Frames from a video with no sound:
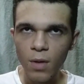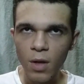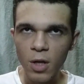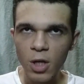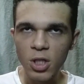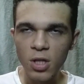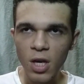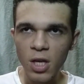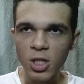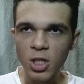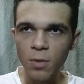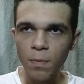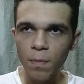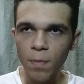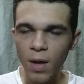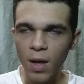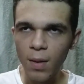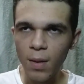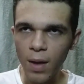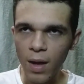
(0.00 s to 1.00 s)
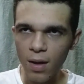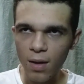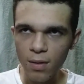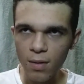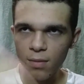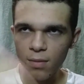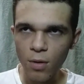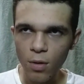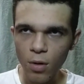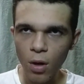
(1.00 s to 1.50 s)
he's he's being like
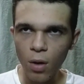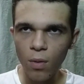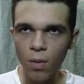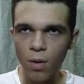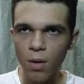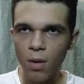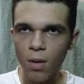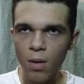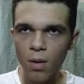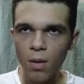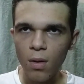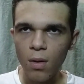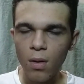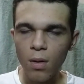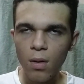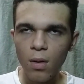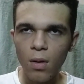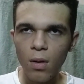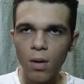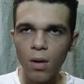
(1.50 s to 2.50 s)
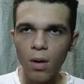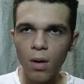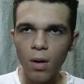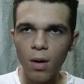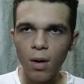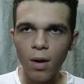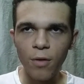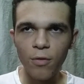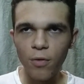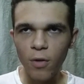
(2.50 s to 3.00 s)
you know,
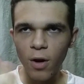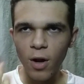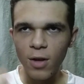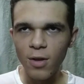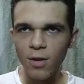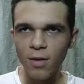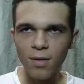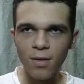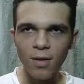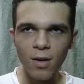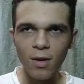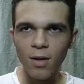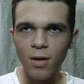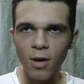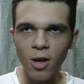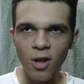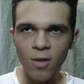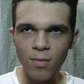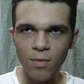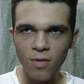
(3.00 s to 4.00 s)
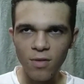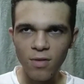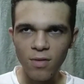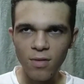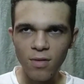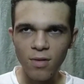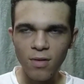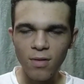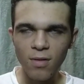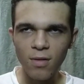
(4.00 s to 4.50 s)
I forgot the, the
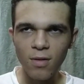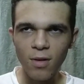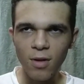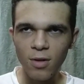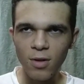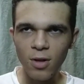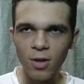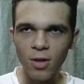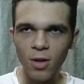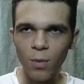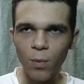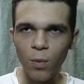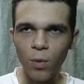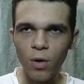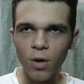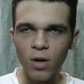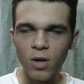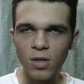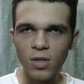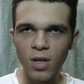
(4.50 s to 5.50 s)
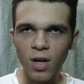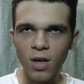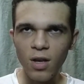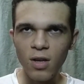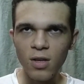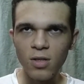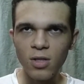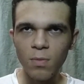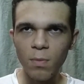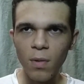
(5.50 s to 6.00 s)
names, the, the the words. Like
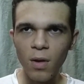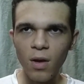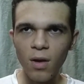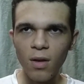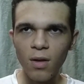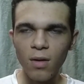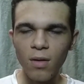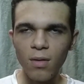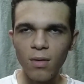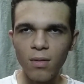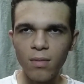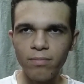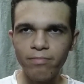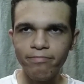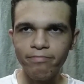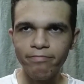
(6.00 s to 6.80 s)
he's being.